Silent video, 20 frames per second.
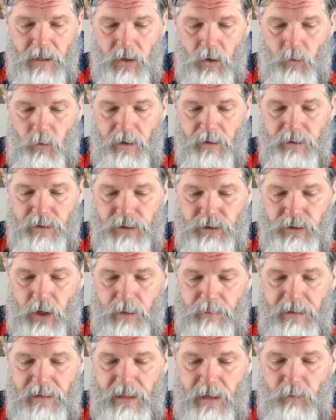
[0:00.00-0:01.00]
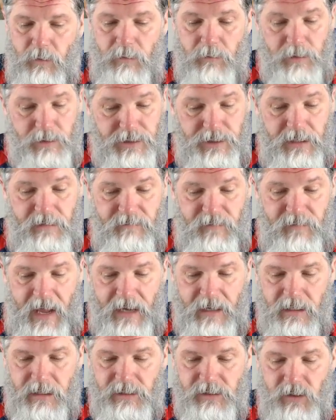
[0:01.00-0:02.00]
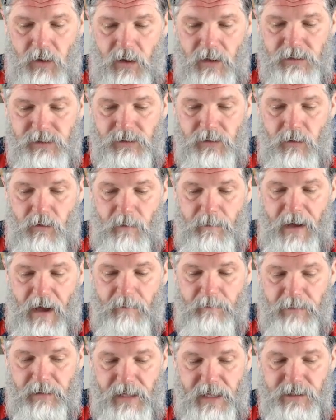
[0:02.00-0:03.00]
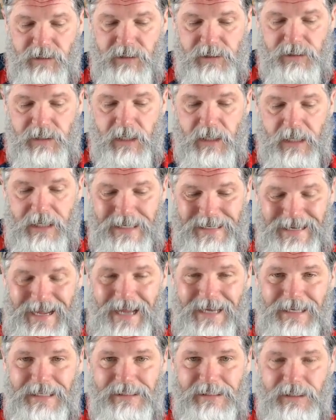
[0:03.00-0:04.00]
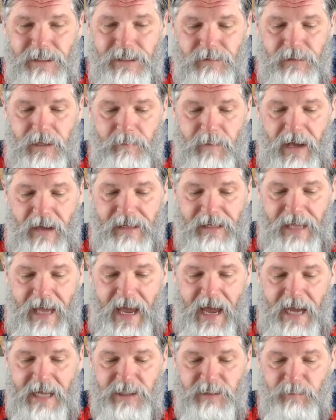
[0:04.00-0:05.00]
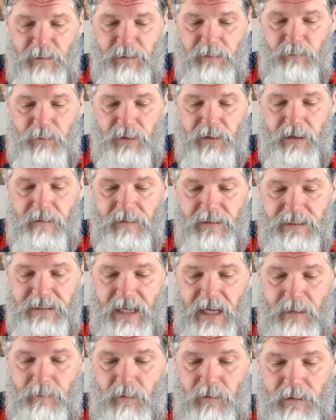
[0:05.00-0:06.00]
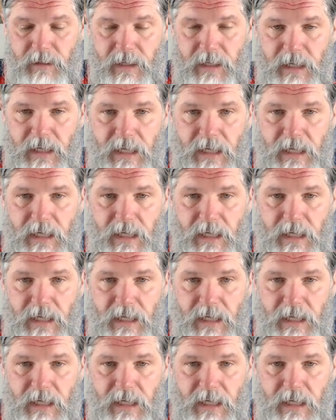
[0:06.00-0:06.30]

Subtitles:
We are determined that we will achieve that. It is also about pledges, not necessarily about cash being put on the table.